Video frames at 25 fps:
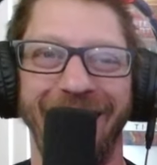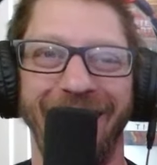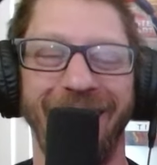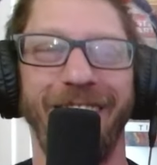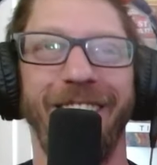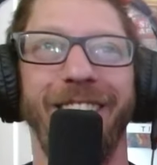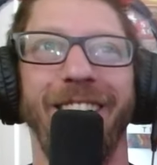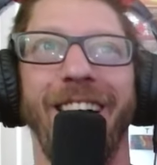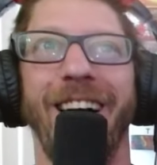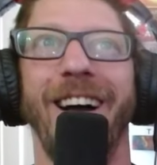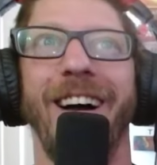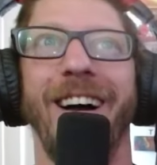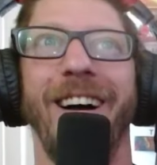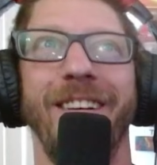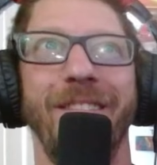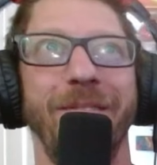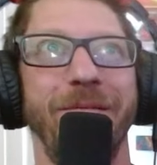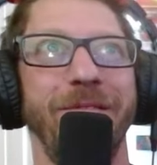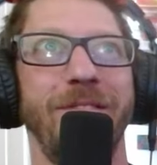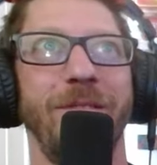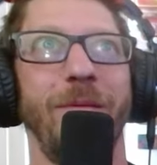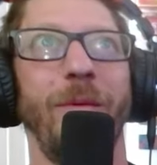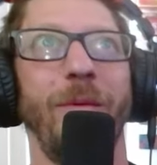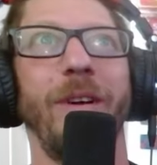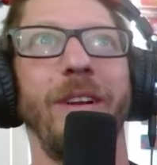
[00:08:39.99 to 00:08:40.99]
or uh,
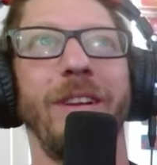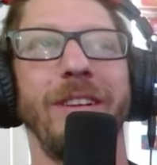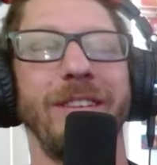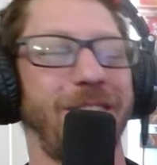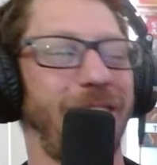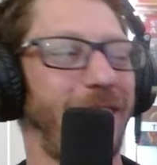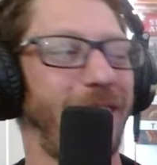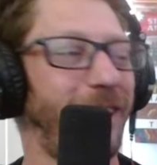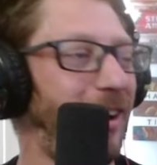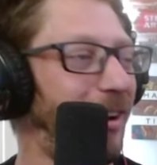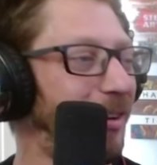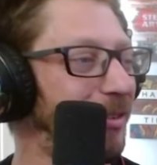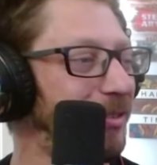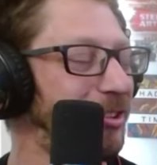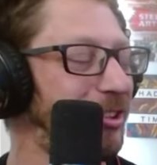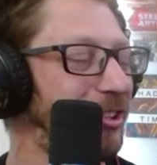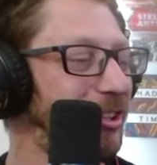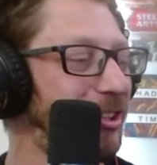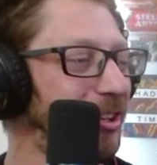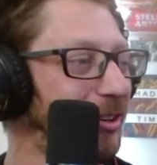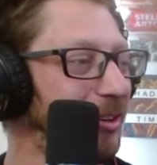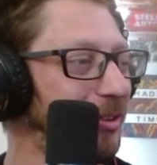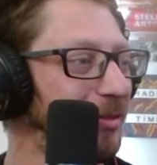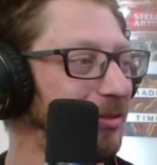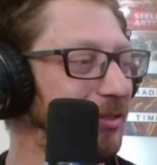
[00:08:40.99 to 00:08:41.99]
what is it? Oh
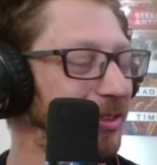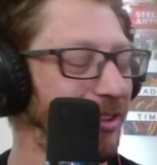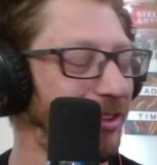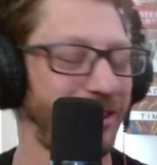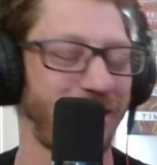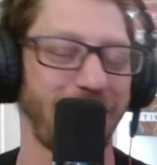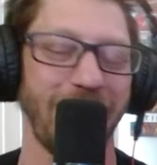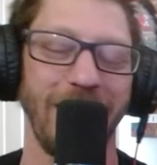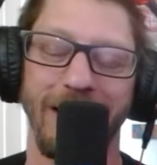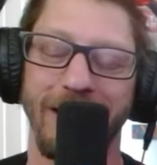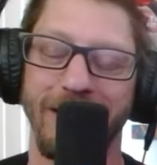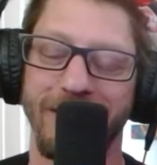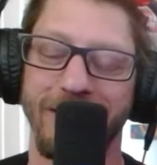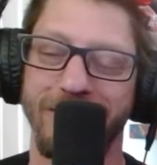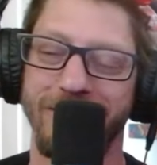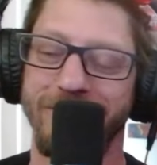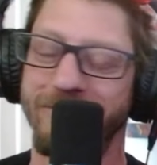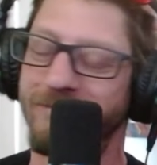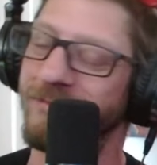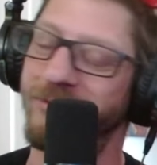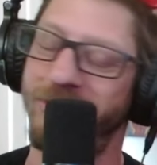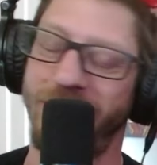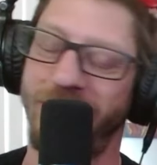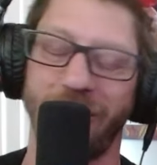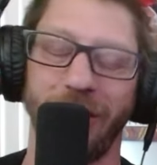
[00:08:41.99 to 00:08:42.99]
shoot, the singing
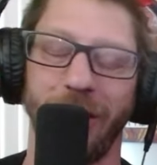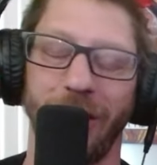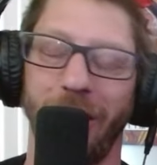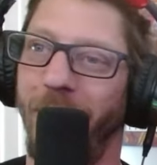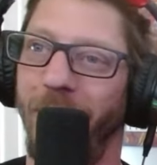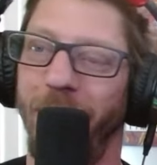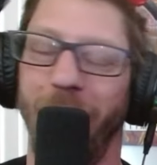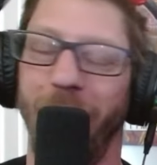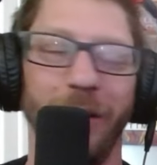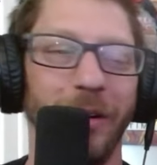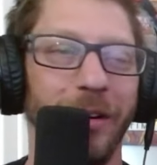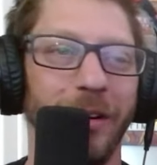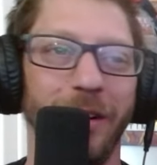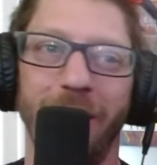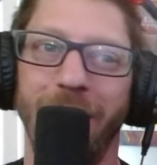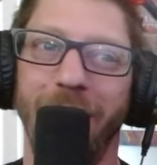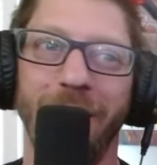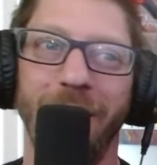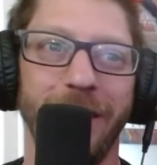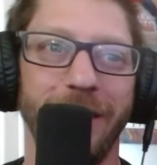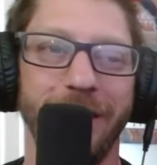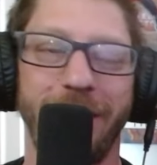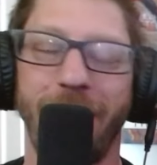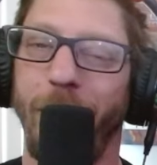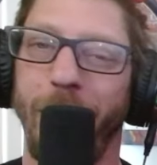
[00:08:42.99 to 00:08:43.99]
show
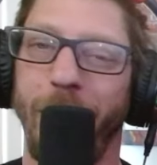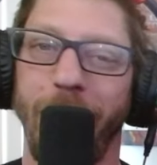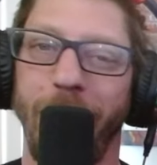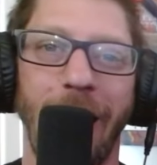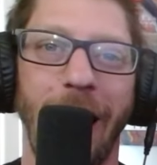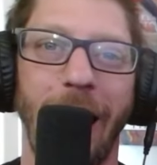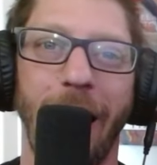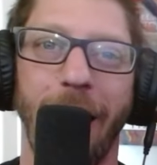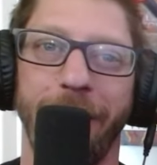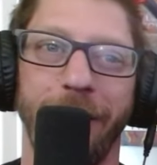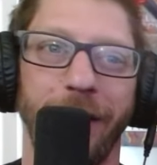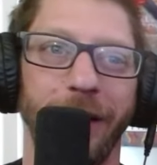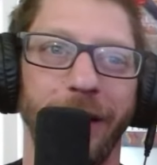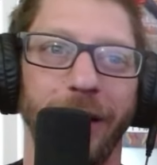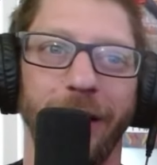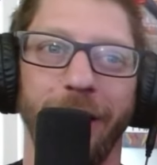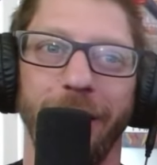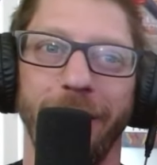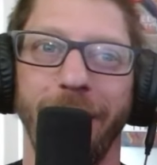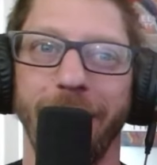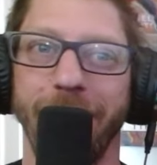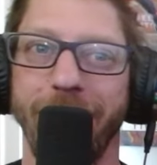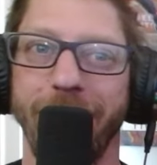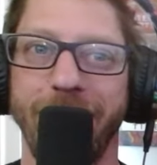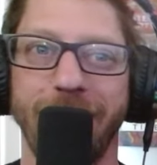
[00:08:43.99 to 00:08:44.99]
that we have here
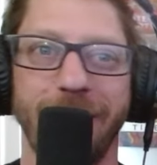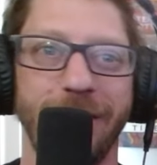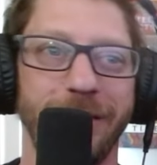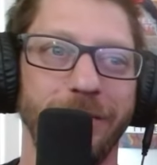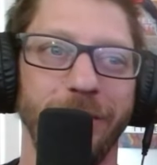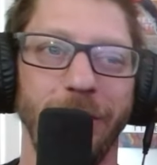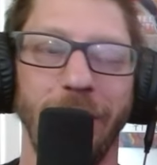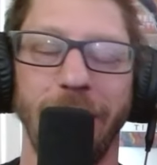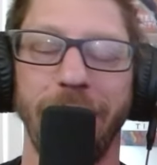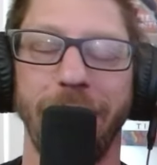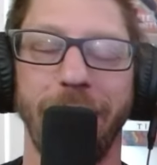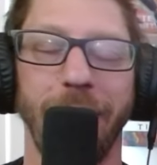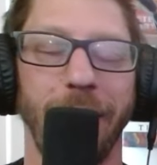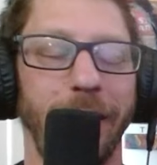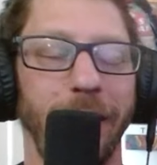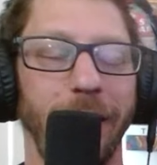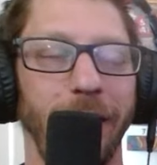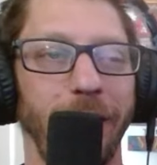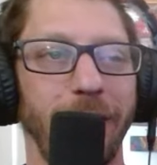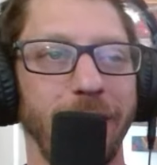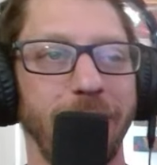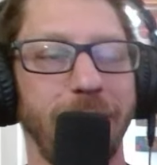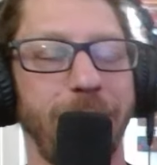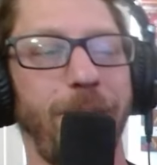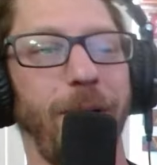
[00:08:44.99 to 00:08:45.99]
that's
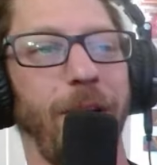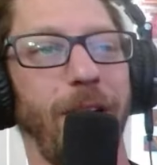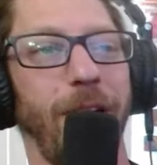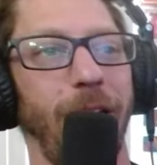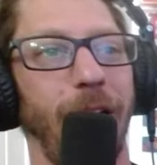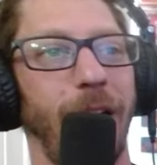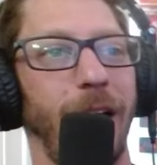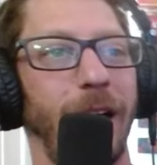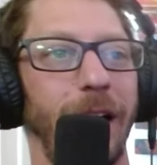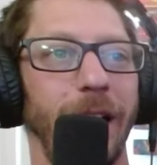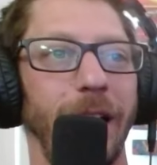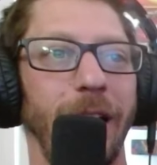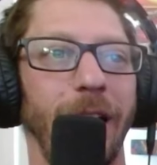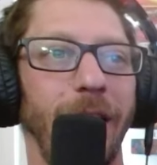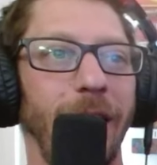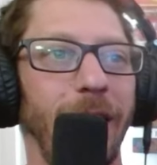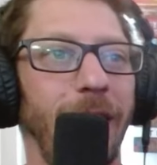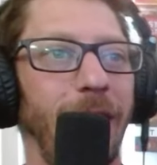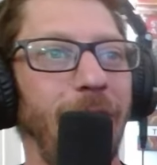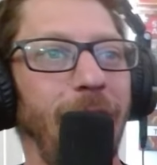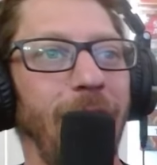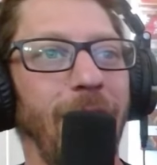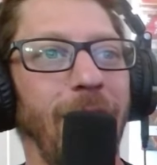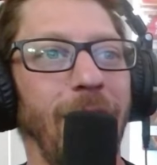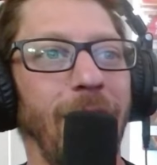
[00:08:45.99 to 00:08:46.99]
ridiculous. But uh,
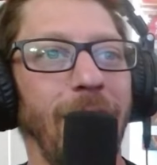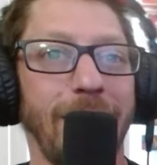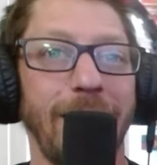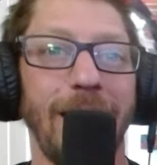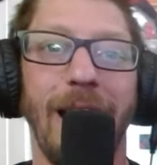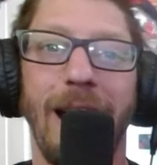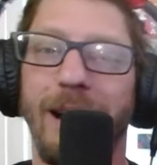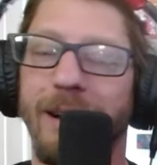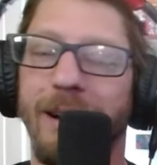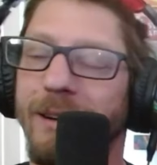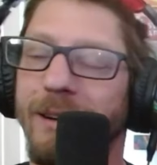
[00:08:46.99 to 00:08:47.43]
yeah,